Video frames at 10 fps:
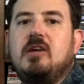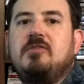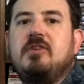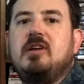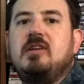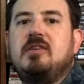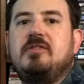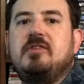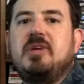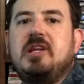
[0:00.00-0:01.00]
And frankly,
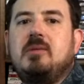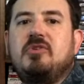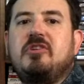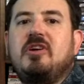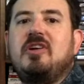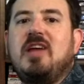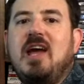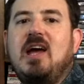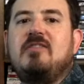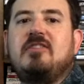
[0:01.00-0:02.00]
if the medium was going to
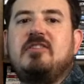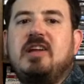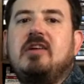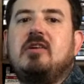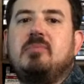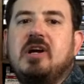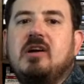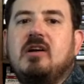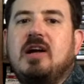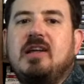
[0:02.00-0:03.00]
have a standard bearer,